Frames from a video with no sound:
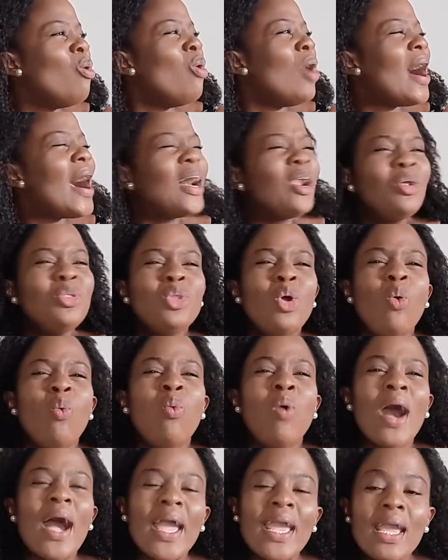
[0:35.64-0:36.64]
I don't know
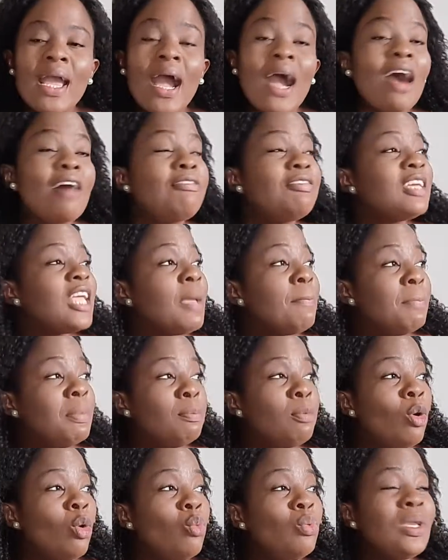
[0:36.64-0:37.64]
why African
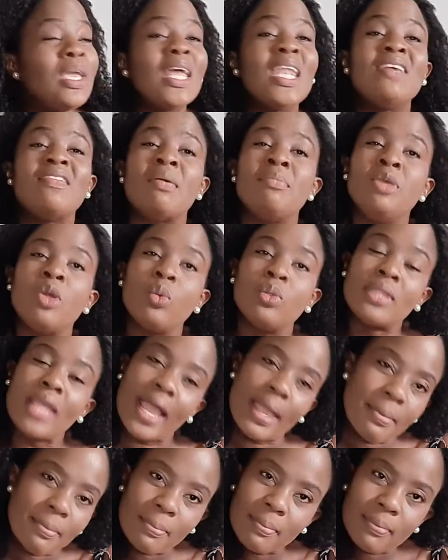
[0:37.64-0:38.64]
people, we can never be on
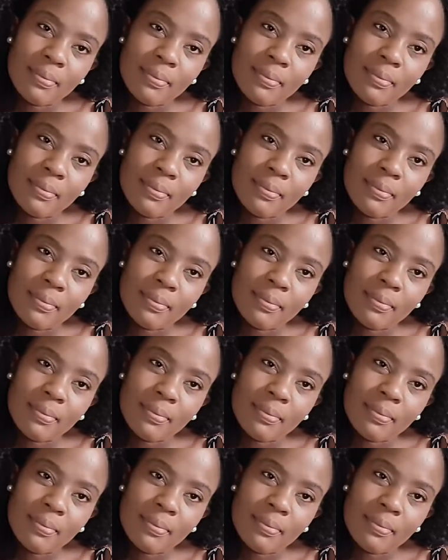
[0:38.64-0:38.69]
time.